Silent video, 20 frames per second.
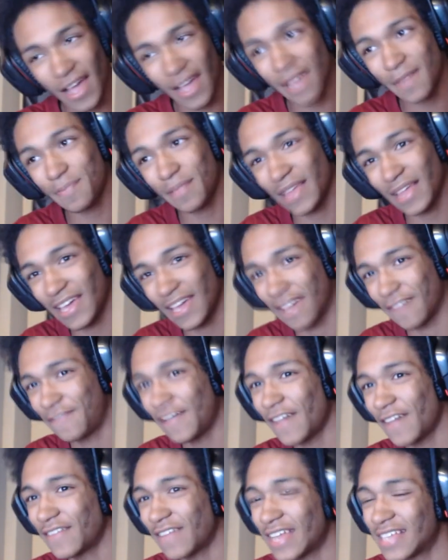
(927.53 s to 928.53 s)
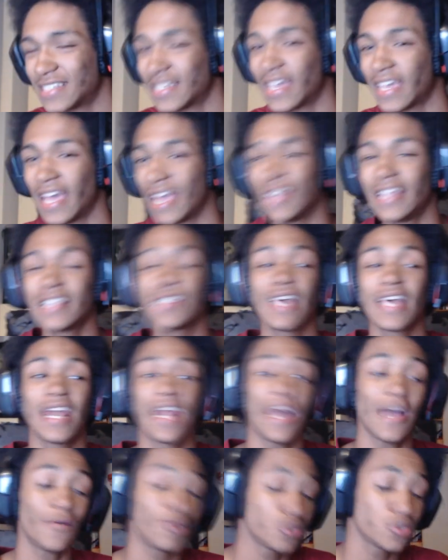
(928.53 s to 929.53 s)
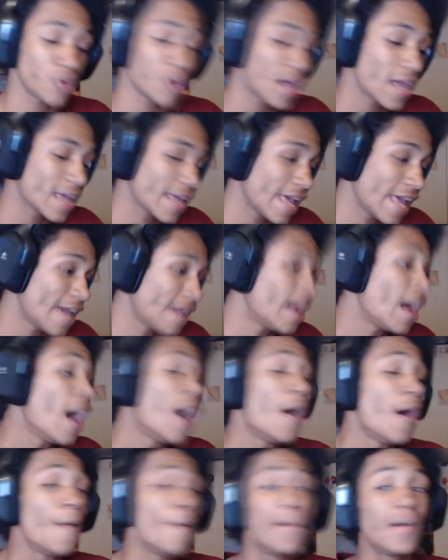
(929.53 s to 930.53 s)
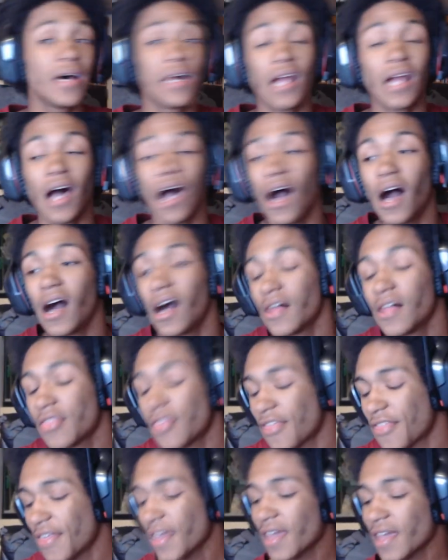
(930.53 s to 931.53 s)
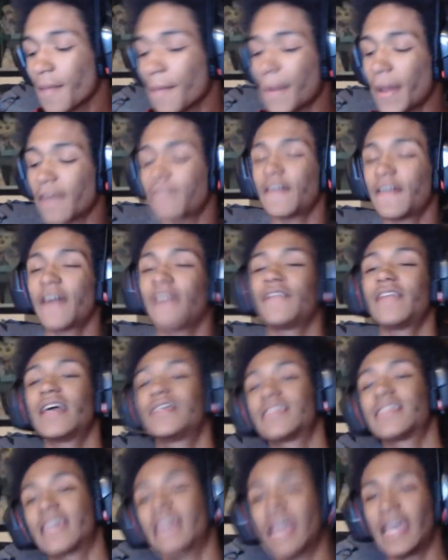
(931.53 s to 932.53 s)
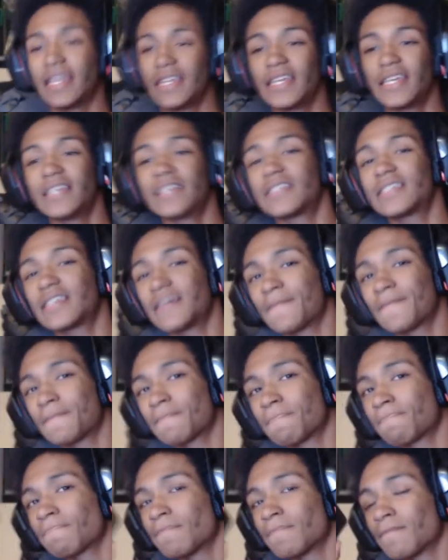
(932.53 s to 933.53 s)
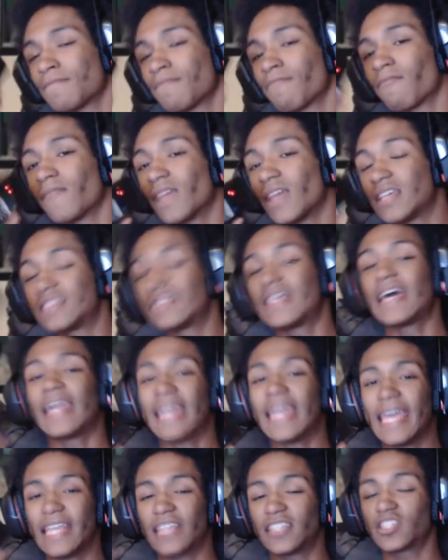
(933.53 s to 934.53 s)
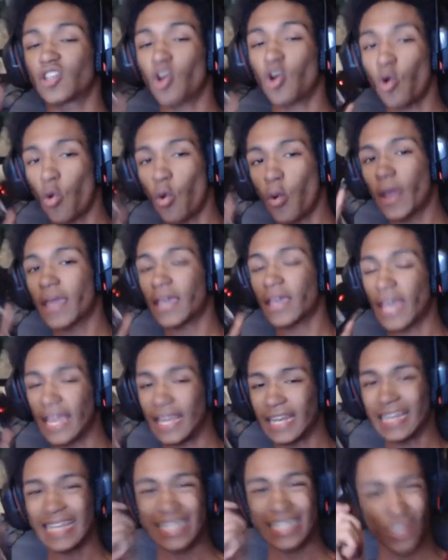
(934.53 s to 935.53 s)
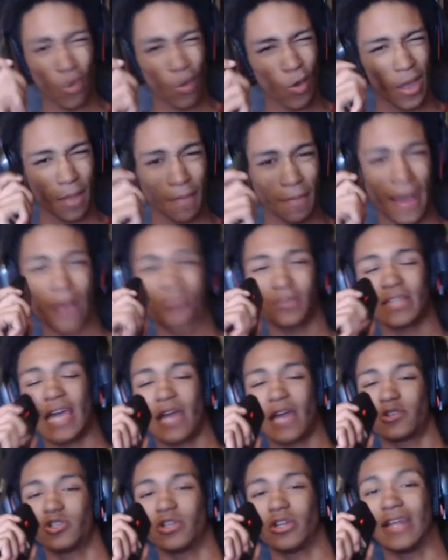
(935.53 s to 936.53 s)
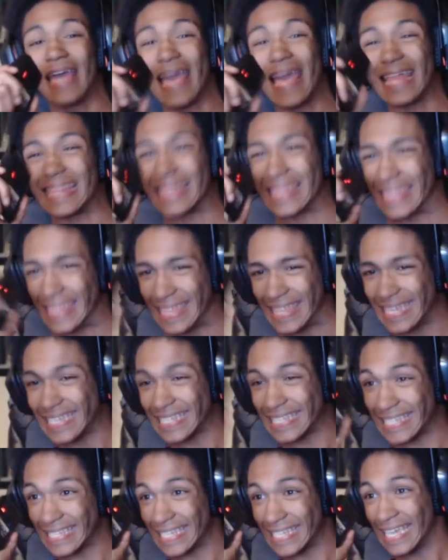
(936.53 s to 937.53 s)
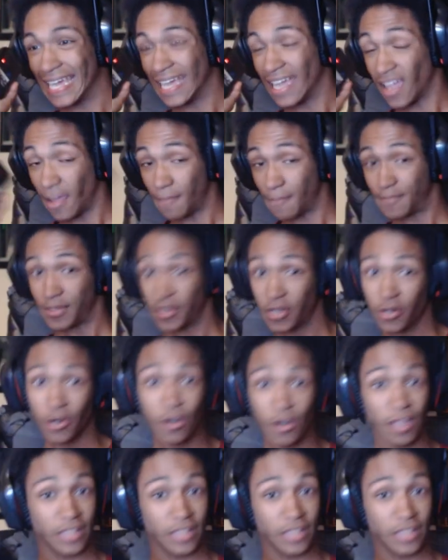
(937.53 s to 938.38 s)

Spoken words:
playing at Five Nights at Candy's, and I will try again. But the thing about Five Nights at Candy's is that it's quick. It needs quick mouse action, and this computer